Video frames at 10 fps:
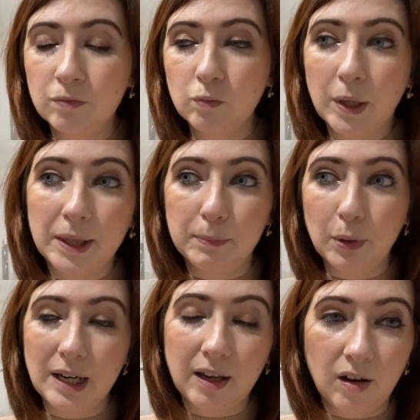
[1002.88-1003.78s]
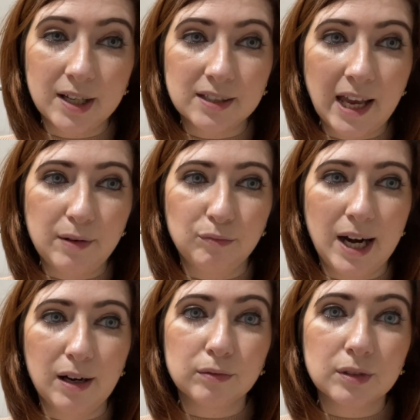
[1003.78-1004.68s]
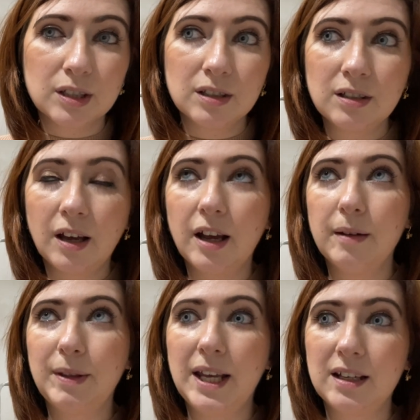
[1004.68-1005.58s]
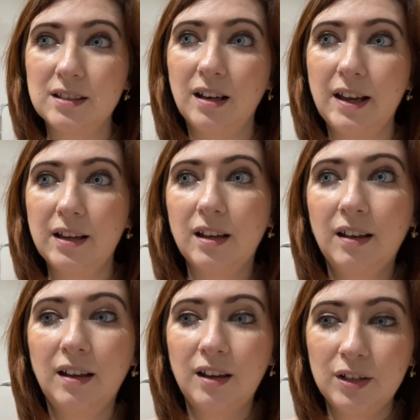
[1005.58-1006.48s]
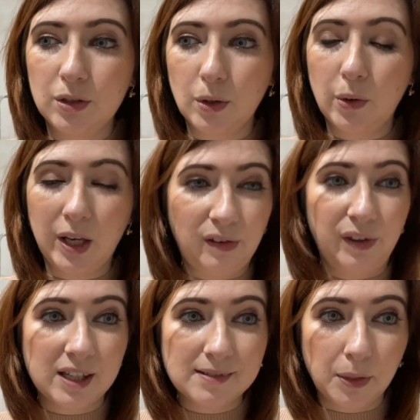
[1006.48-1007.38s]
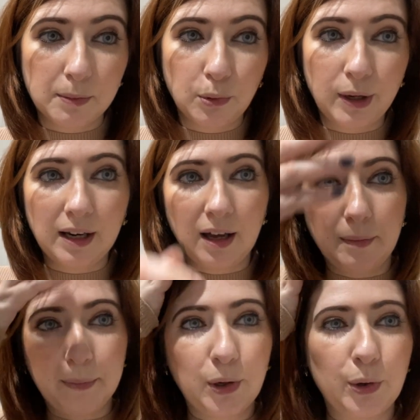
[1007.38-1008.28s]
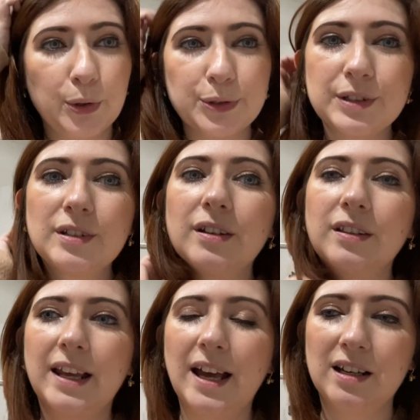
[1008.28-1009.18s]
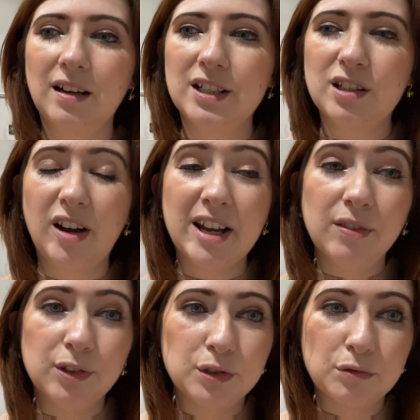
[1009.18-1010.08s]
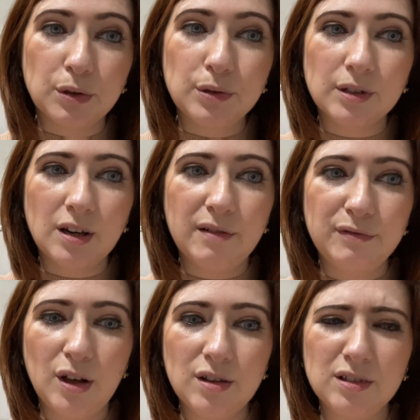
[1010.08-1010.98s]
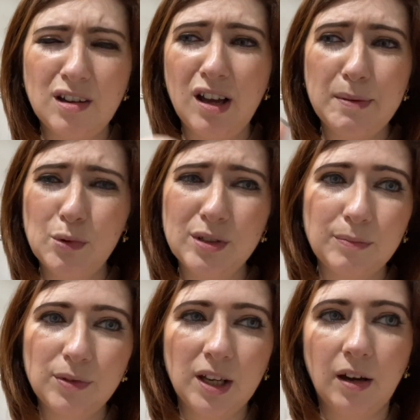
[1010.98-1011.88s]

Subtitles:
when the boiler guys came round, they had to like do a quick fix on the boiler because they hadn't like tightened the screws enough last time or something,